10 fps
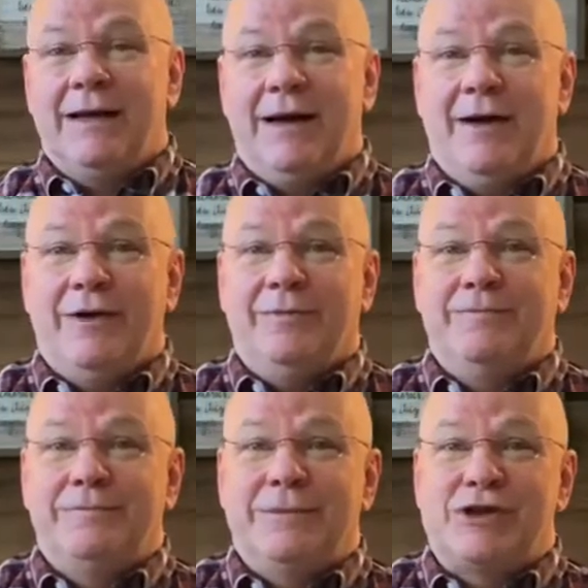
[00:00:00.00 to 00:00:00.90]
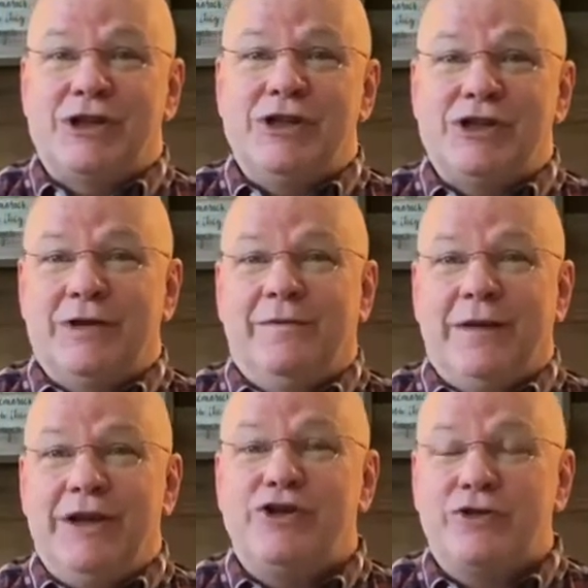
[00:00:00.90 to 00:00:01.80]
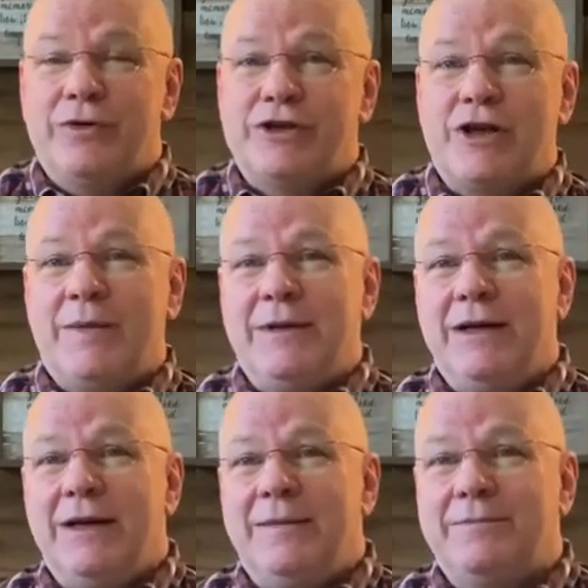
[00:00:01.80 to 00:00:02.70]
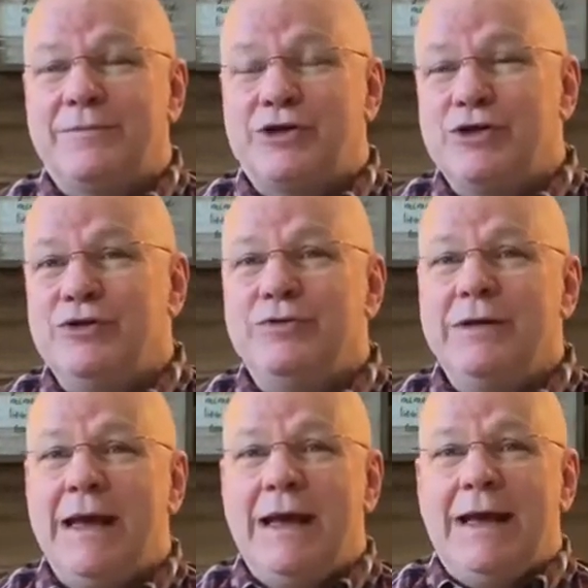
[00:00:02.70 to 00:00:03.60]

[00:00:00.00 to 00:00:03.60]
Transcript: our season of Easter is coming up soon,